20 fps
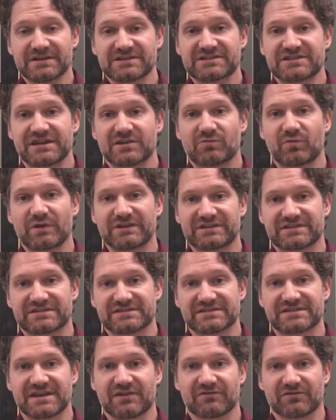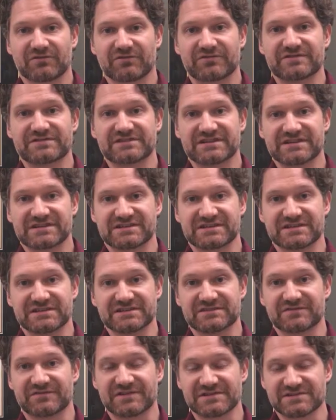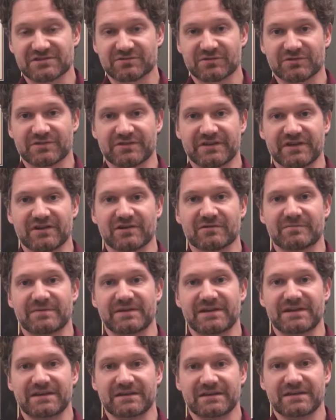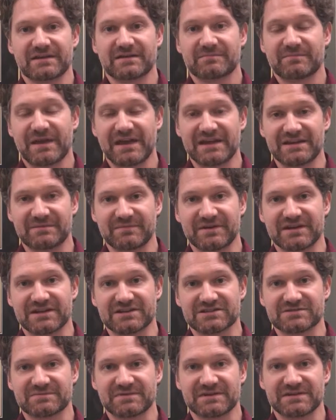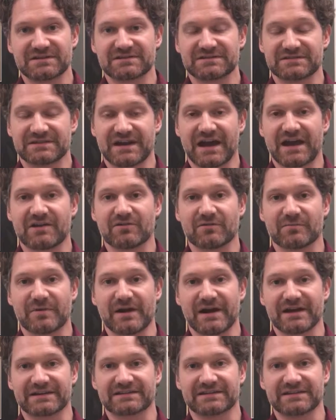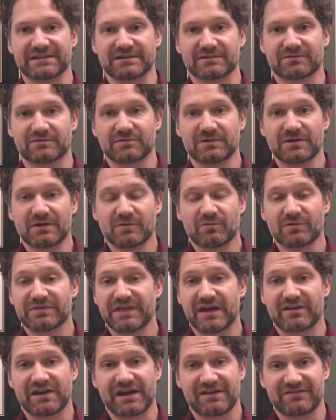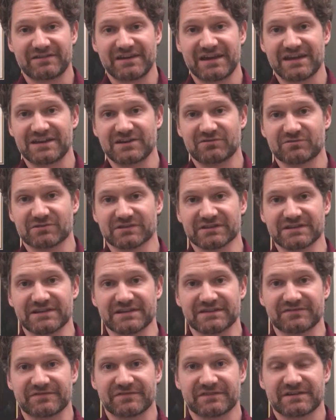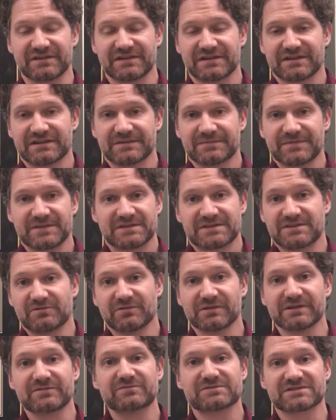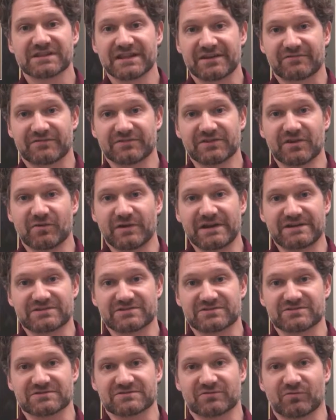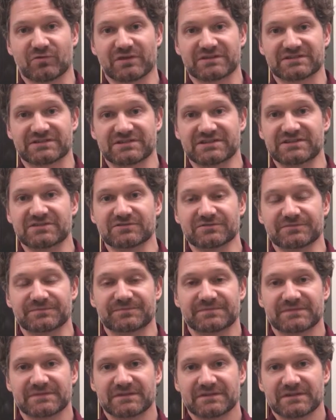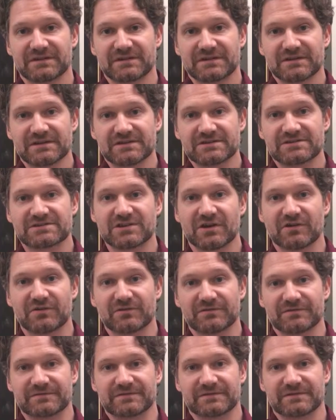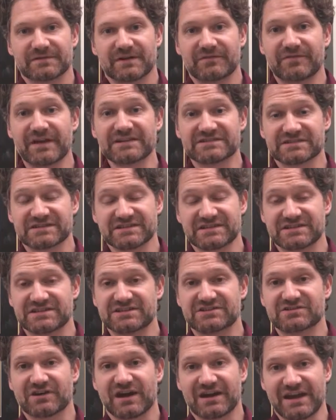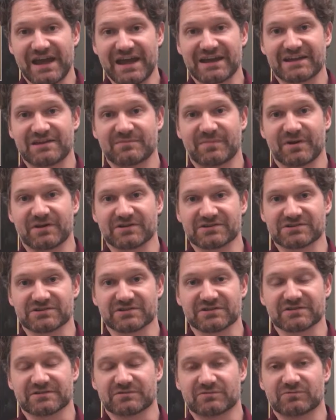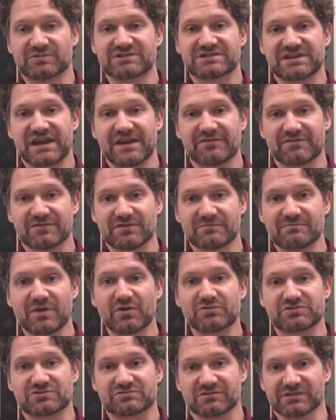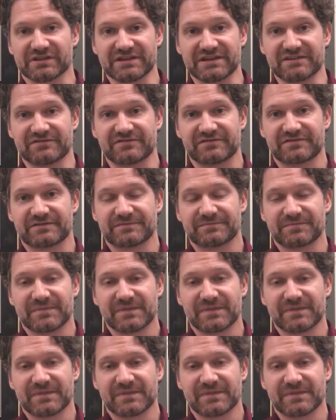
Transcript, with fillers: She had went to several physicians, physical therapy, pain management, and chiropractic without having any relief. She really was left with no answers of what to do. So eventually she tried acupuncture, which gave her the most relief.